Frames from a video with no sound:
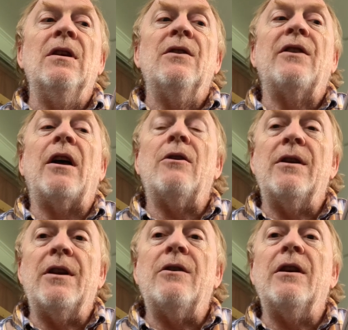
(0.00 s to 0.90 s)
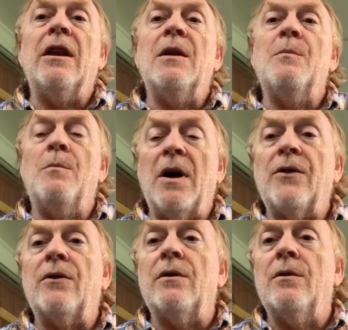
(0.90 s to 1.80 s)
Solidarity
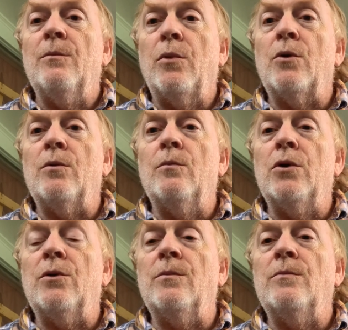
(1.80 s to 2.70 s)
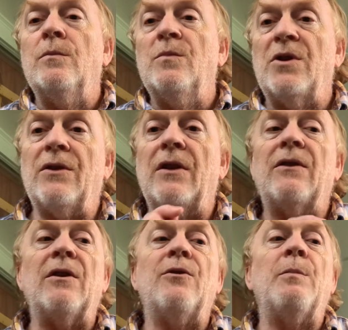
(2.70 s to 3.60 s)
must boom, bloom, just as
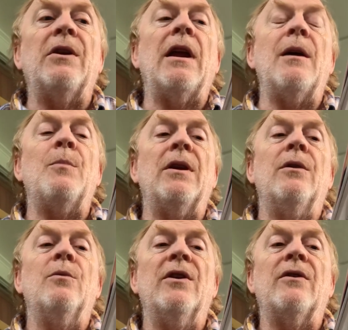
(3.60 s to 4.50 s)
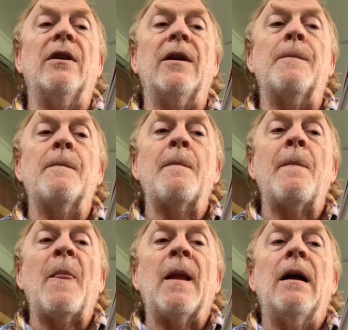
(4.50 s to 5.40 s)
it's been happening recently
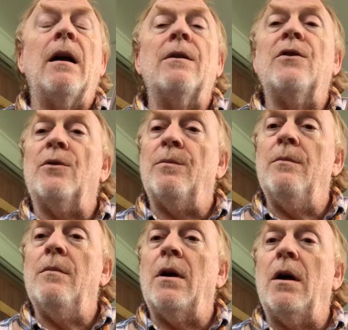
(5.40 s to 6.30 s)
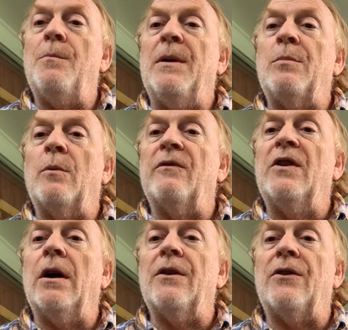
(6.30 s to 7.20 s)
until uh, people with
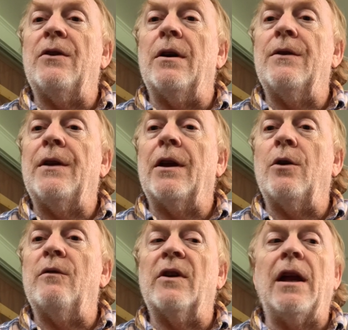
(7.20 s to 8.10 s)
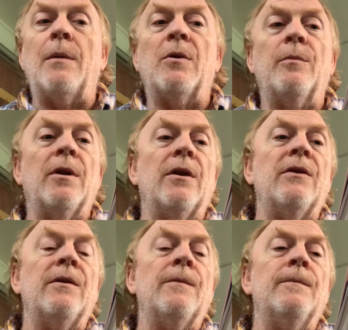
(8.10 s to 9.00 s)
guns started taking over Capitol buildings.